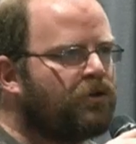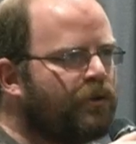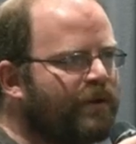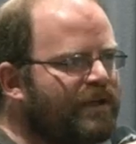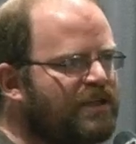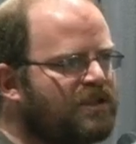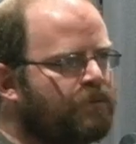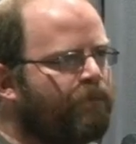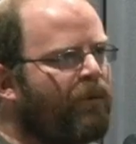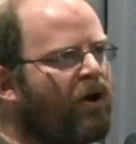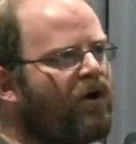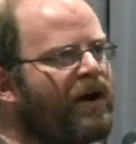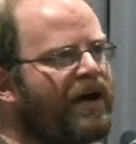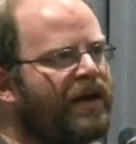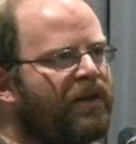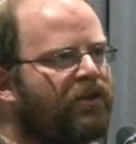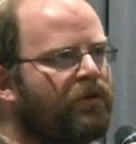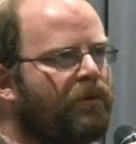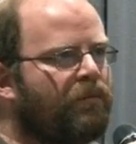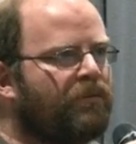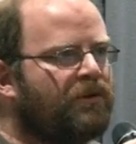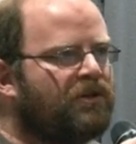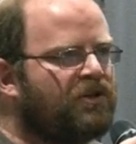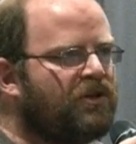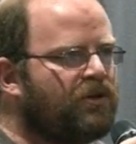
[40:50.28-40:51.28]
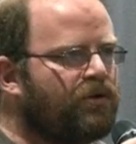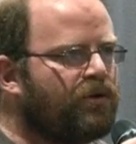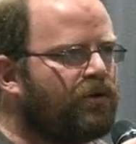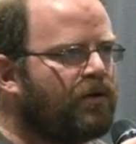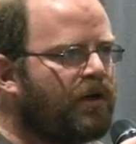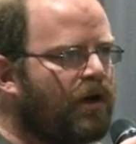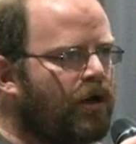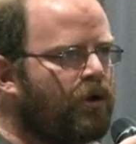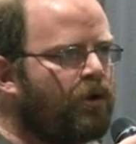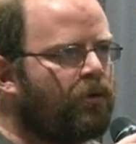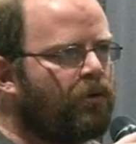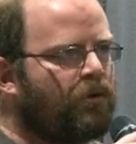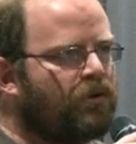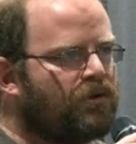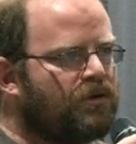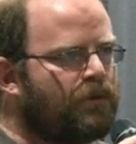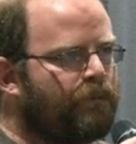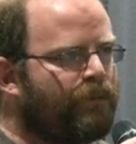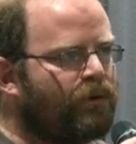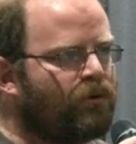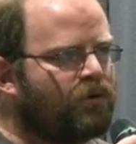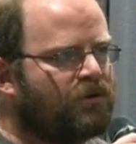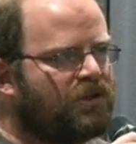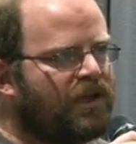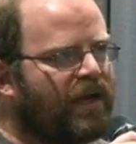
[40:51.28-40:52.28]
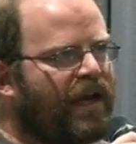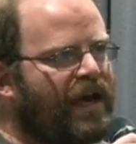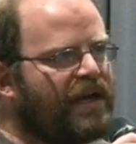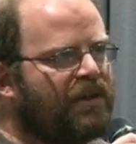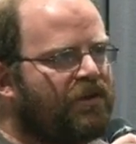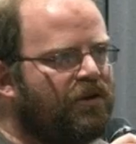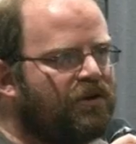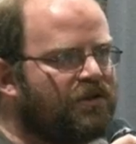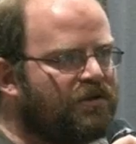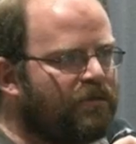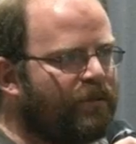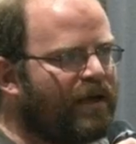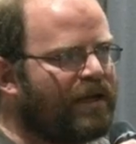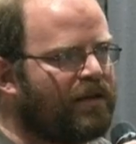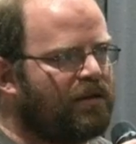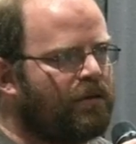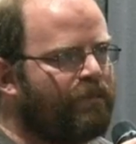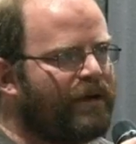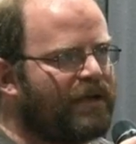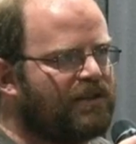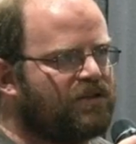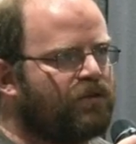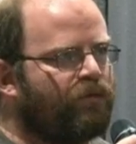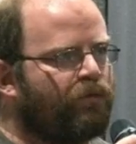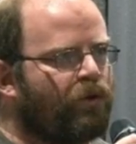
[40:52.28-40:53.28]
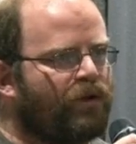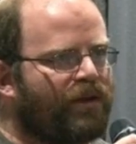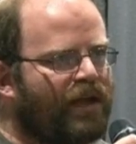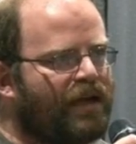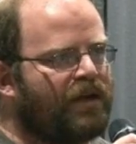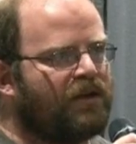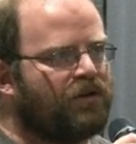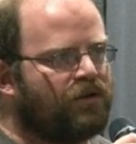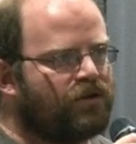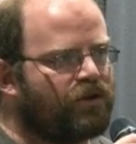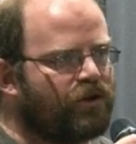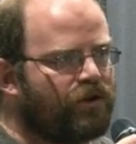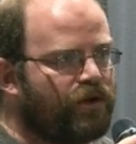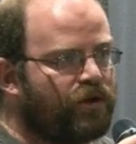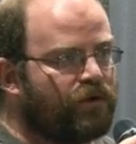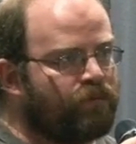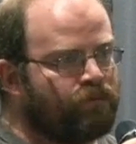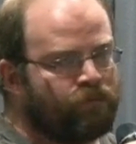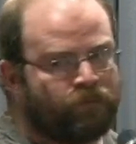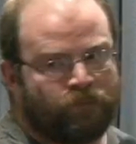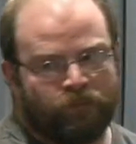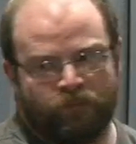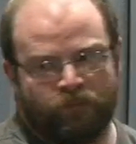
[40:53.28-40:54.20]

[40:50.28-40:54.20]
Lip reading: to inspire them to go to pull together to make the best of what they can do.